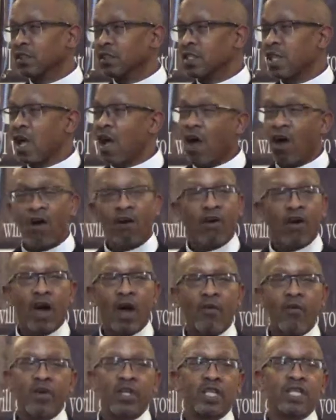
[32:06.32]
No,
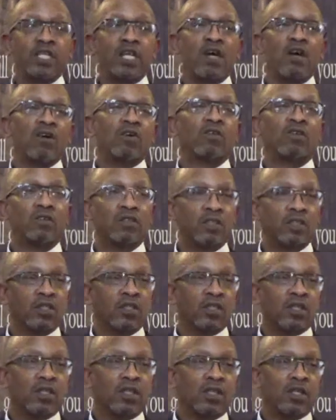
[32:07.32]
I really don't.
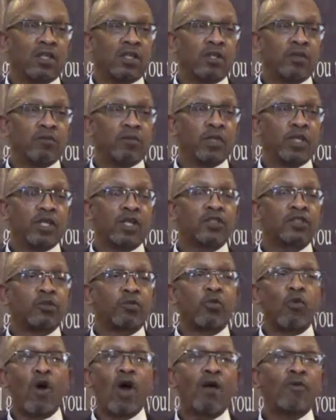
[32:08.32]
Because the
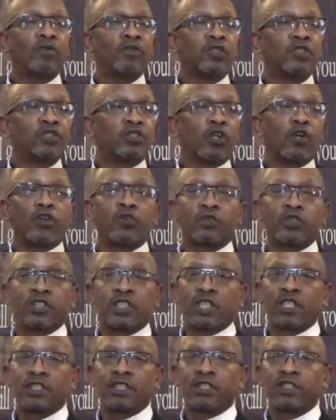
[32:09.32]
problems and
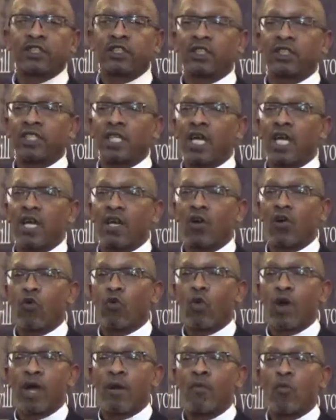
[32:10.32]
circumstances today are
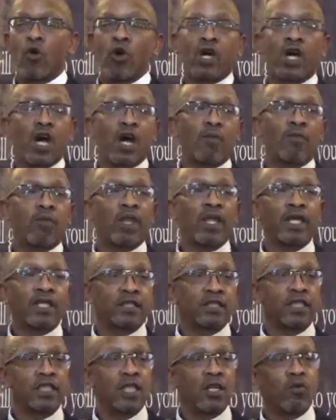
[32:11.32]
way more
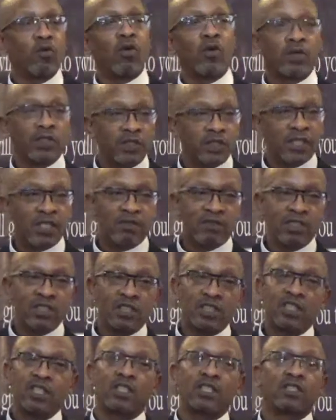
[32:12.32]
complex than they were in
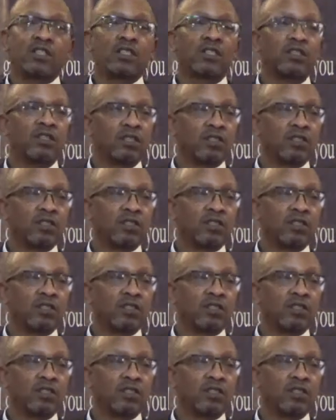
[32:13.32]
76.